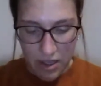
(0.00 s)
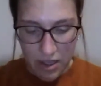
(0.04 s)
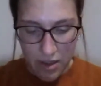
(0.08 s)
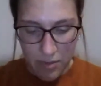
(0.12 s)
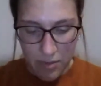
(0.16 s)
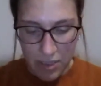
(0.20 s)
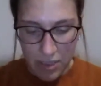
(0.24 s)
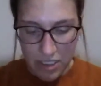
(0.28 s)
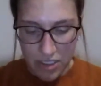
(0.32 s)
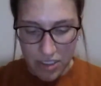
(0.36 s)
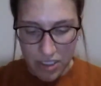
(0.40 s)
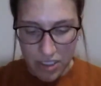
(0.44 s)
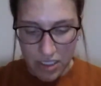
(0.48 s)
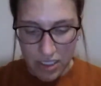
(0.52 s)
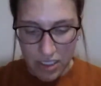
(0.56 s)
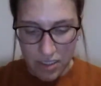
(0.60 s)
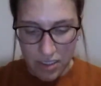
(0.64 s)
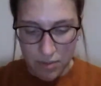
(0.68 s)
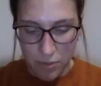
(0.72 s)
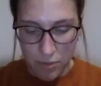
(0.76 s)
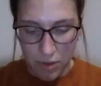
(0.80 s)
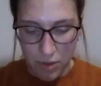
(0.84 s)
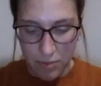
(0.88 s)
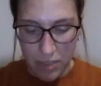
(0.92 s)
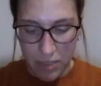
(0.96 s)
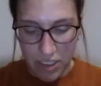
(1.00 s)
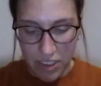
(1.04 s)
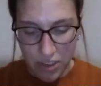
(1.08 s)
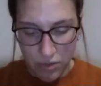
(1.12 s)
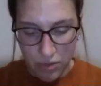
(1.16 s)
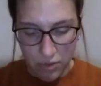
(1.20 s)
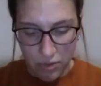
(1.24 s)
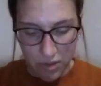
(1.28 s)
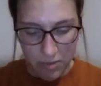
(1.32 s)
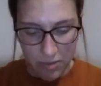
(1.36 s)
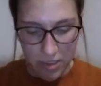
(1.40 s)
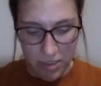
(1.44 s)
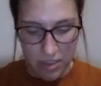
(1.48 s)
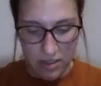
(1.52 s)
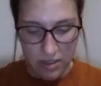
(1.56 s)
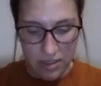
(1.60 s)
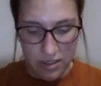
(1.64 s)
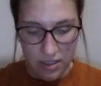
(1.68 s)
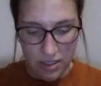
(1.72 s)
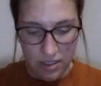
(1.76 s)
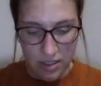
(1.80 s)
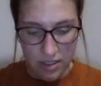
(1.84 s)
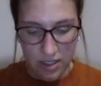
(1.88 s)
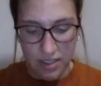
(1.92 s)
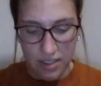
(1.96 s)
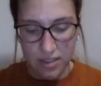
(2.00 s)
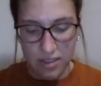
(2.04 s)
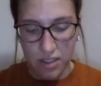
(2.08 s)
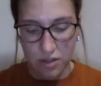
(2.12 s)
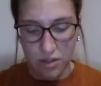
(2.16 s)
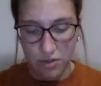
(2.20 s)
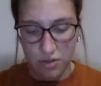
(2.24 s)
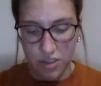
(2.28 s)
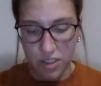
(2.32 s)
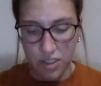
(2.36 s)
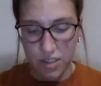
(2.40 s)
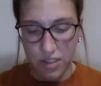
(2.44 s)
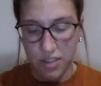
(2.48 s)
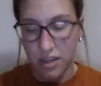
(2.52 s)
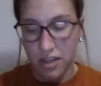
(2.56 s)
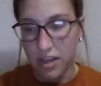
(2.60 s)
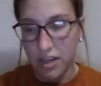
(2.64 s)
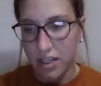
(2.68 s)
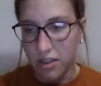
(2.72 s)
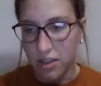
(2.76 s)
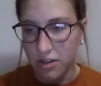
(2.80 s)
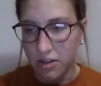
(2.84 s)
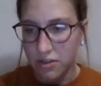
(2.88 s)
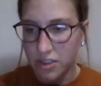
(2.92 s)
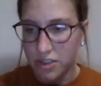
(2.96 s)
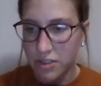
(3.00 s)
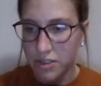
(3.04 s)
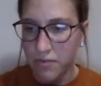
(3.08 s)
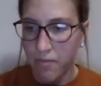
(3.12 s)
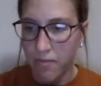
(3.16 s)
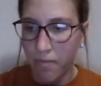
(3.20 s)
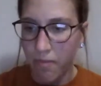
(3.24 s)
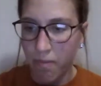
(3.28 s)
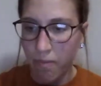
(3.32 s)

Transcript: The bench needs more bench warmers. Yes, coach. Sorry, coach.